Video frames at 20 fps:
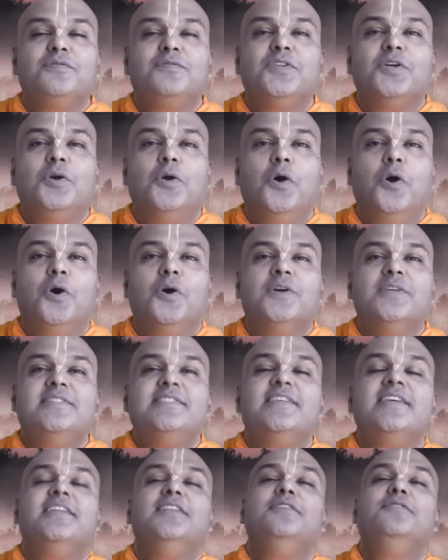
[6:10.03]
of the
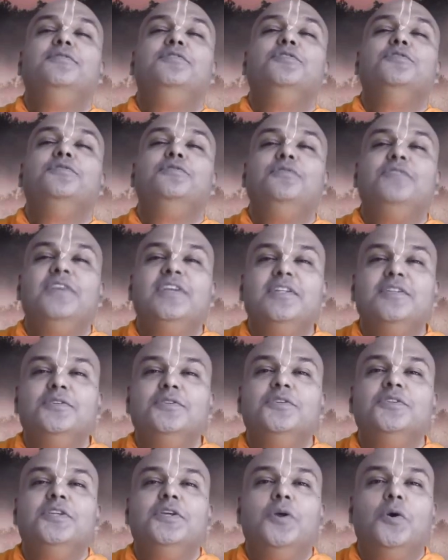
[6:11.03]
cause, and if you feel
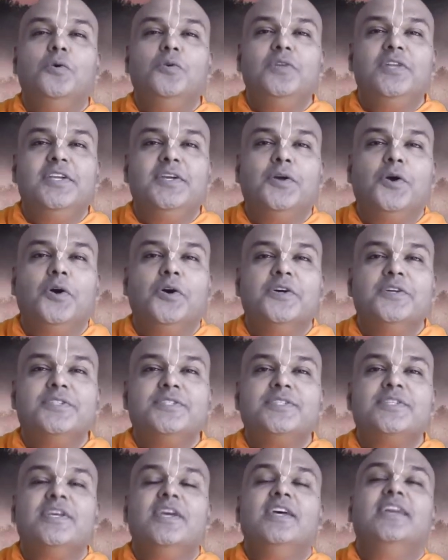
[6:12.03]
you're the only cause,